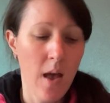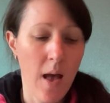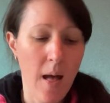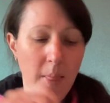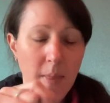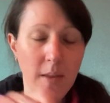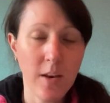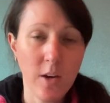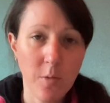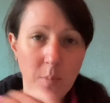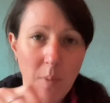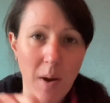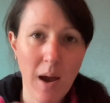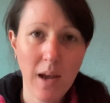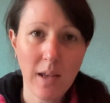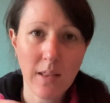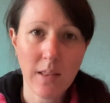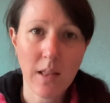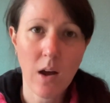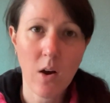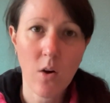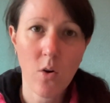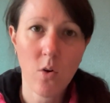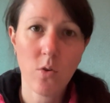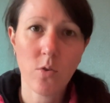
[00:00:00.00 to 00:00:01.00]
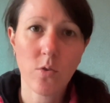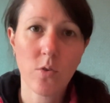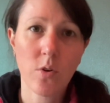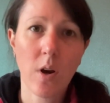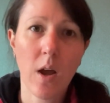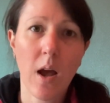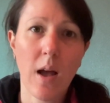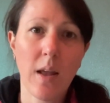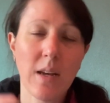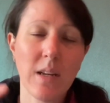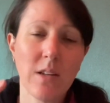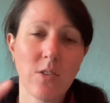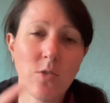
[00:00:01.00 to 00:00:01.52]
And then you paint that on
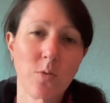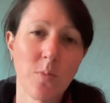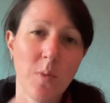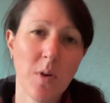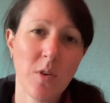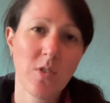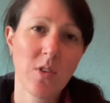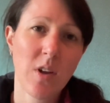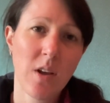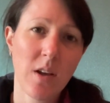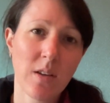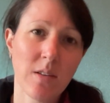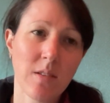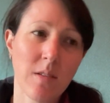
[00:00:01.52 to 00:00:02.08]
and it's almost like